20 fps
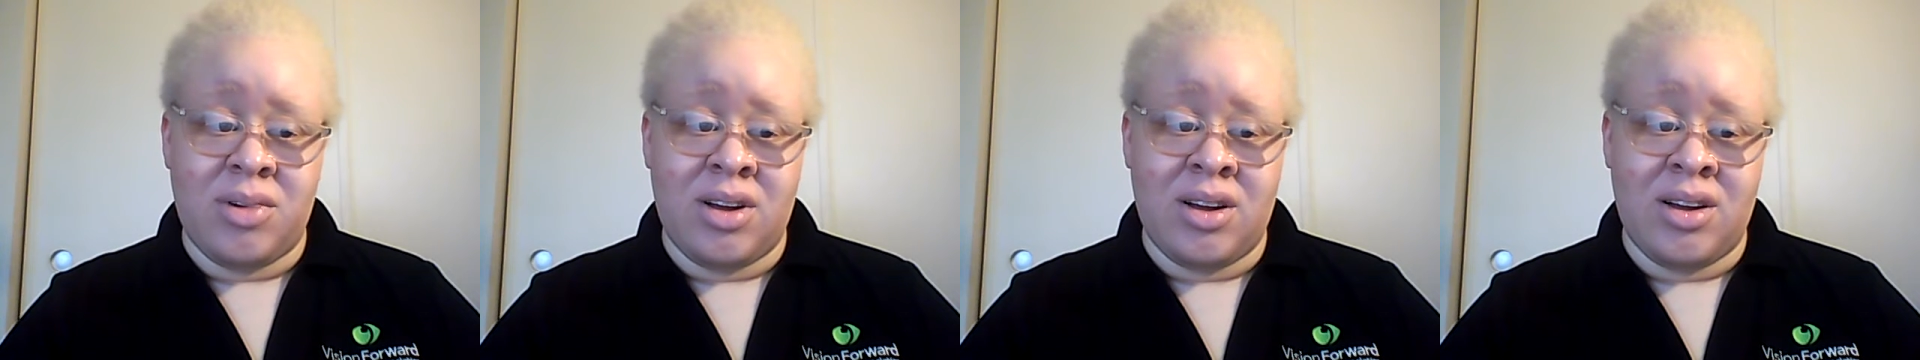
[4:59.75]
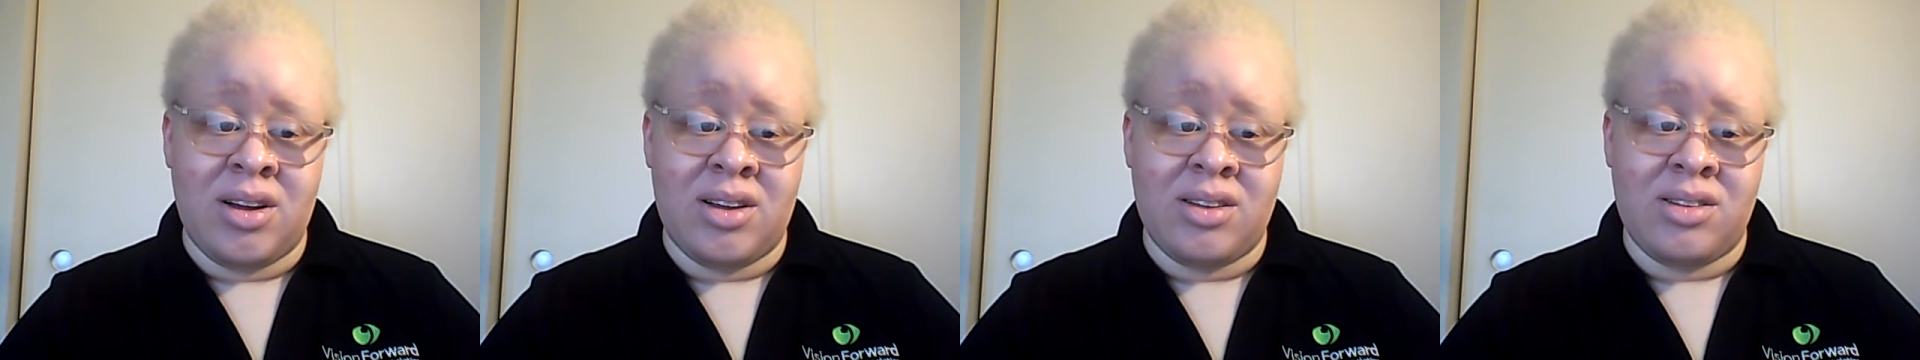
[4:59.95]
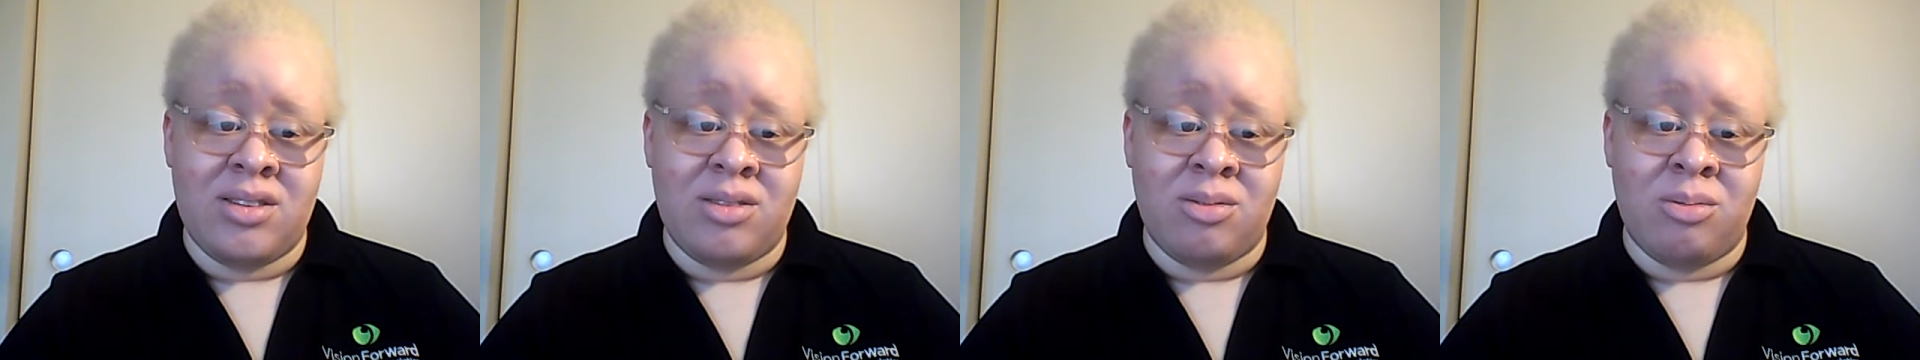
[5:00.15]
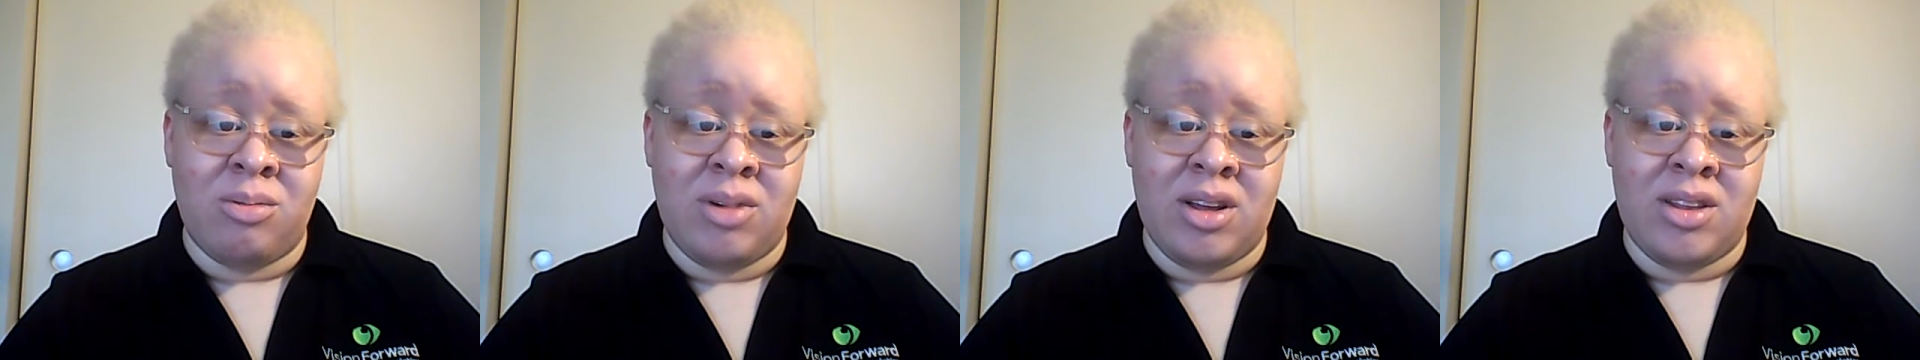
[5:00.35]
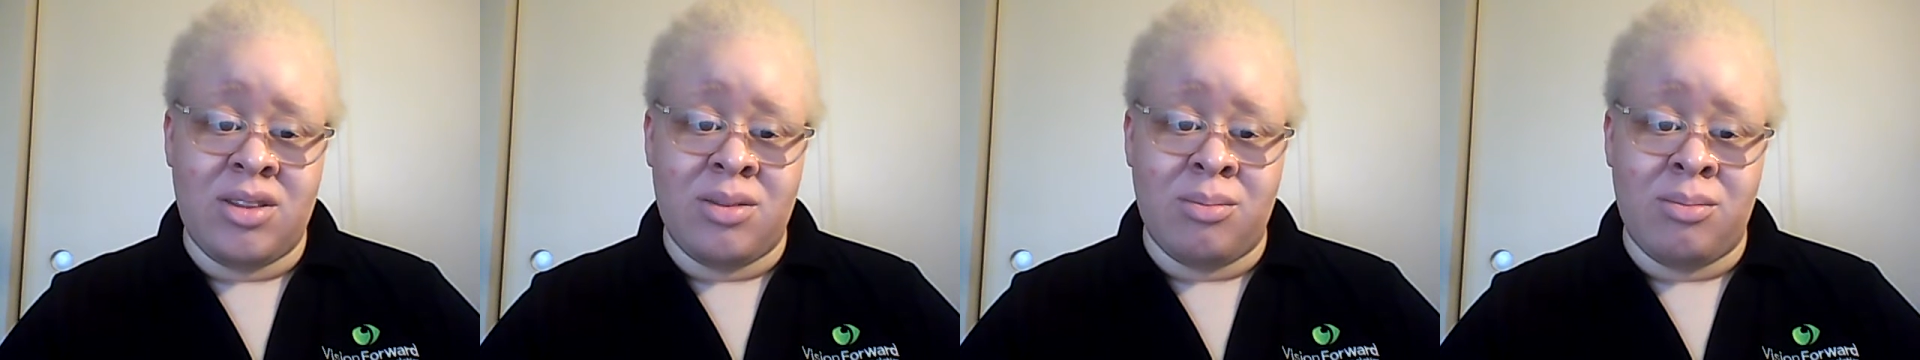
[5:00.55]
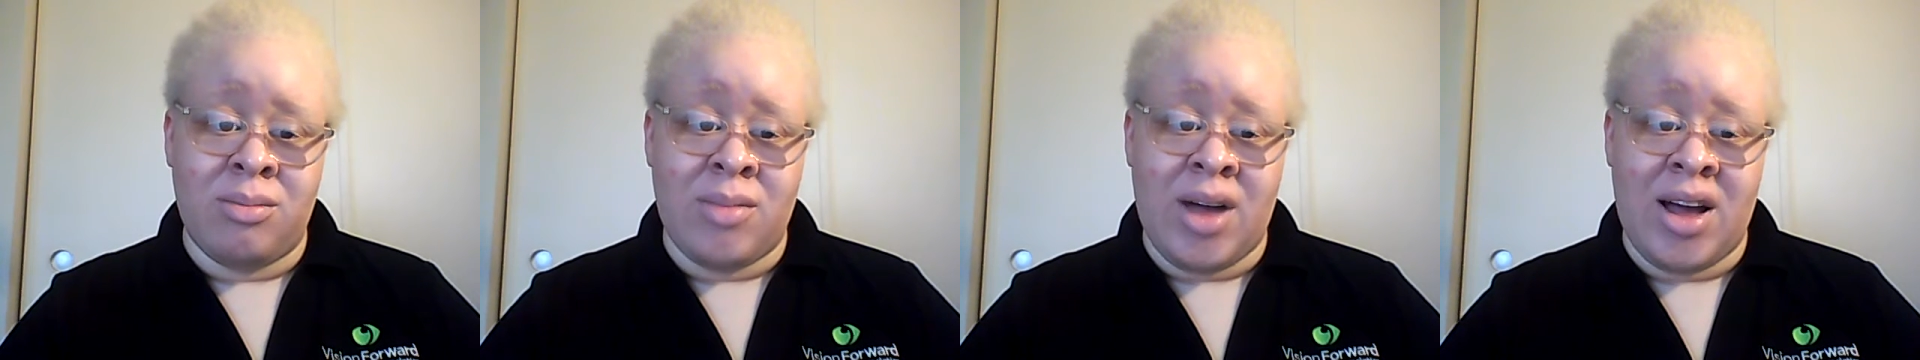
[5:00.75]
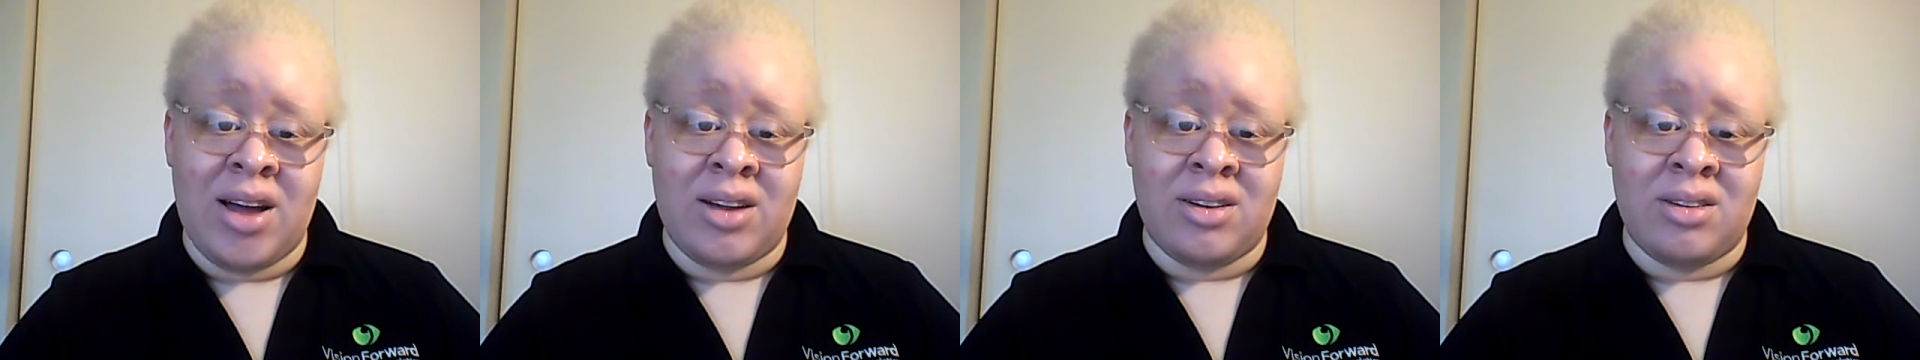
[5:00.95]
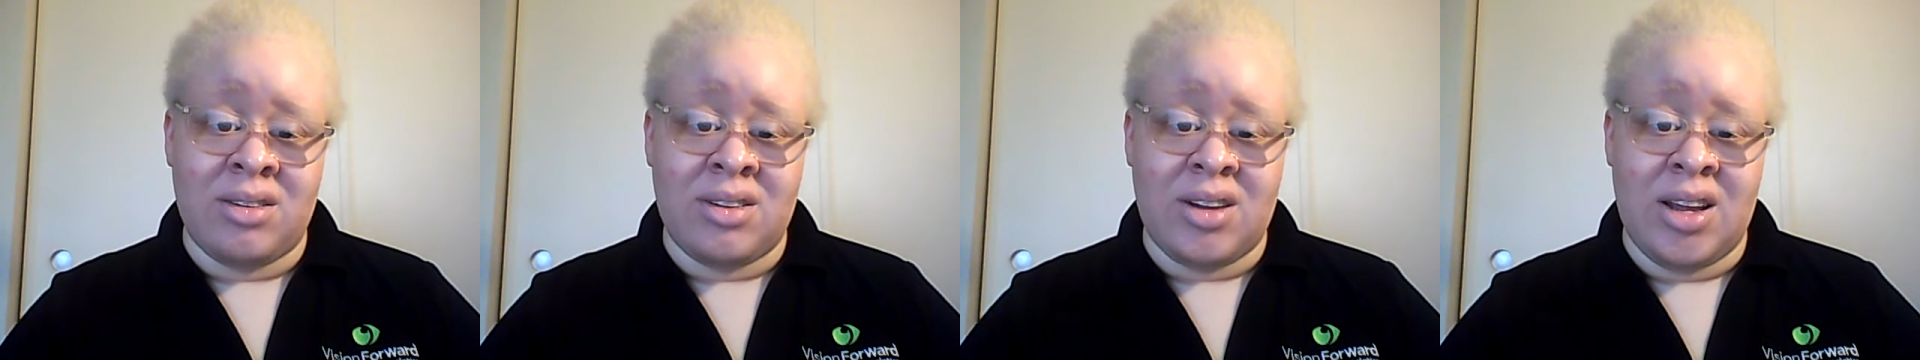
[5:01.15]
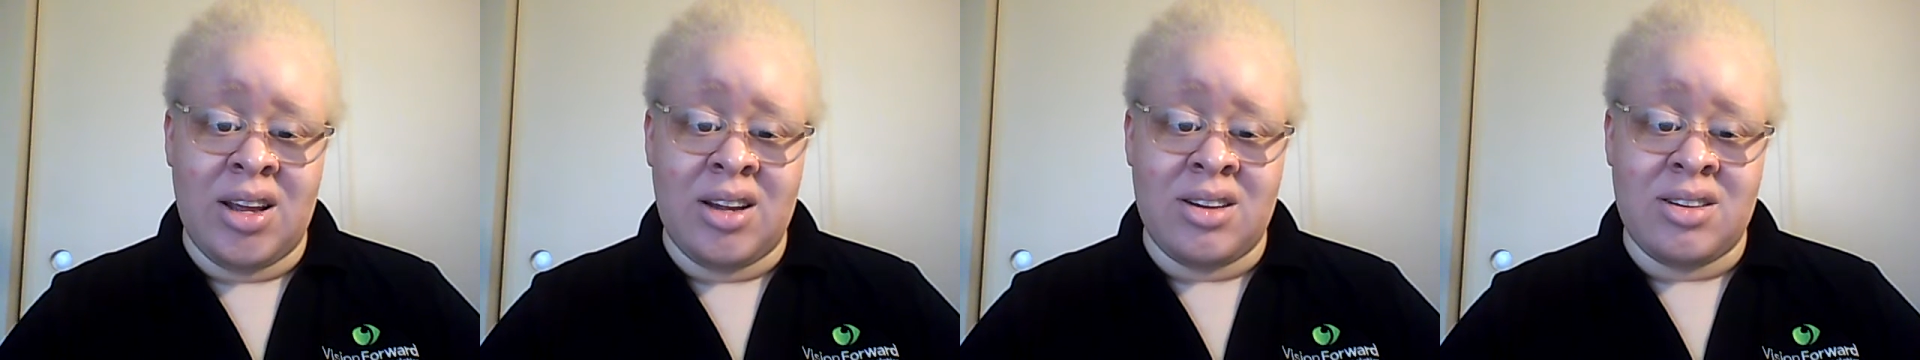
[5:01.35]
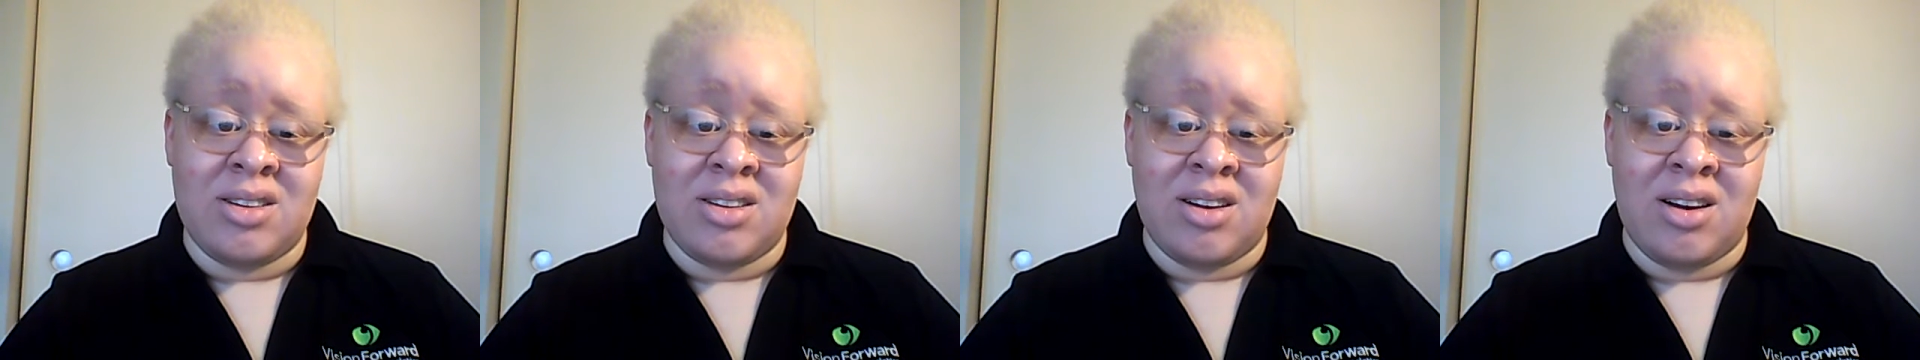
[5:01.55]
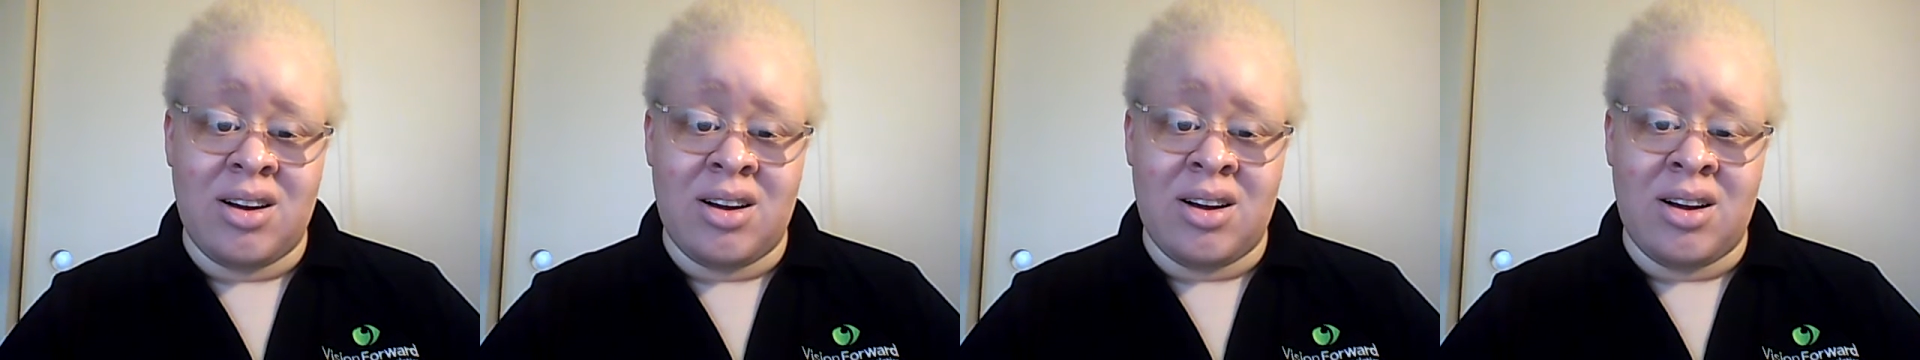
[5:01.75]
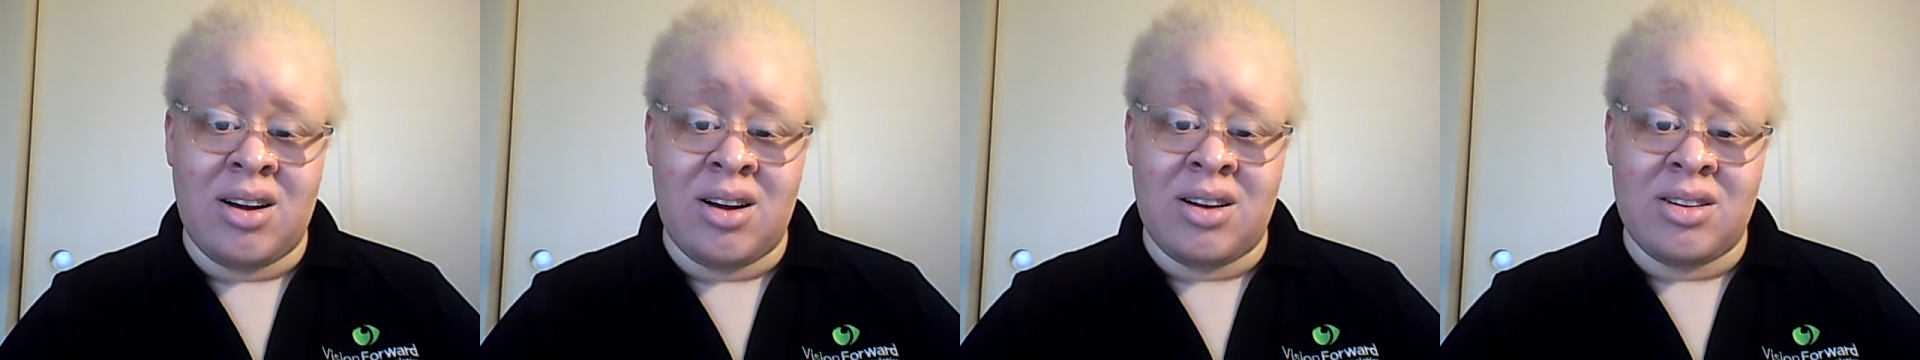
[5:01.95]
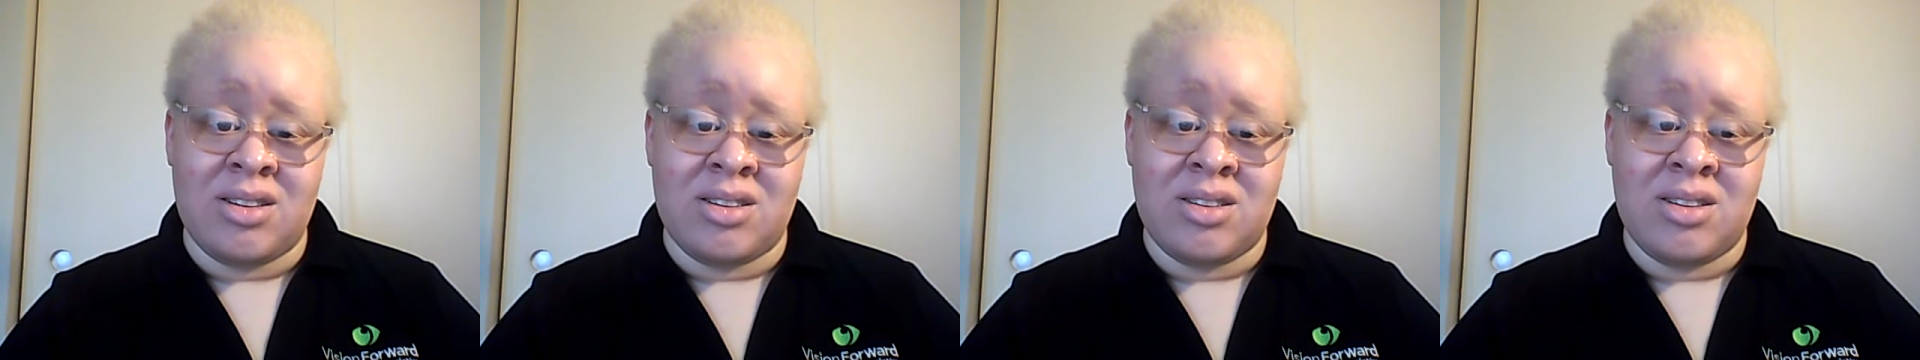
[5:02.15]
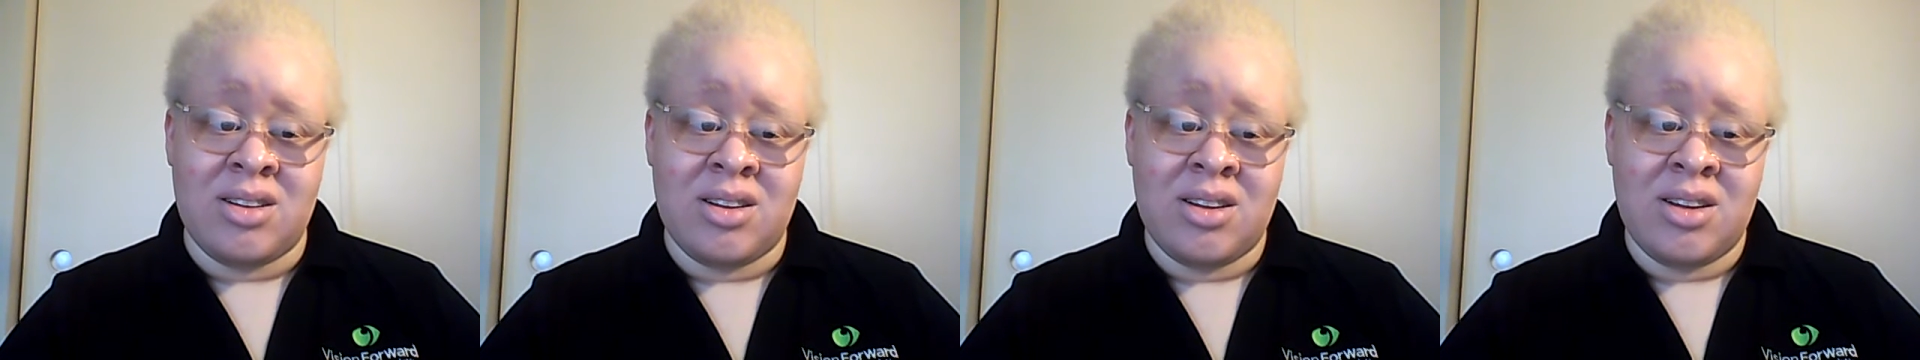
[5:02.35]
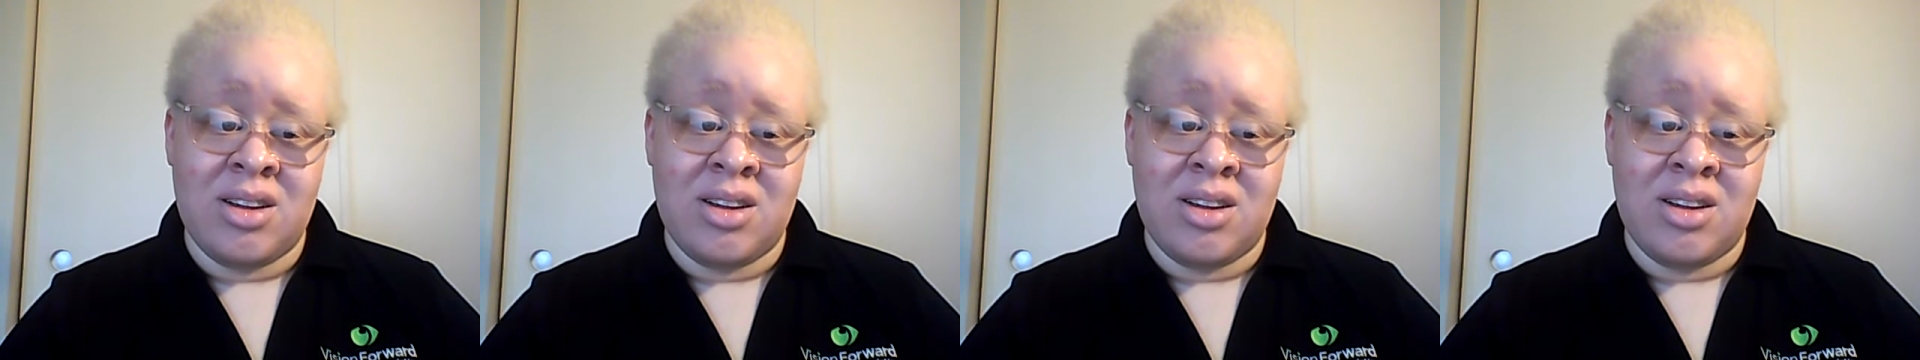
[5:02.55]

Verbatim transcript: us with modeled and taught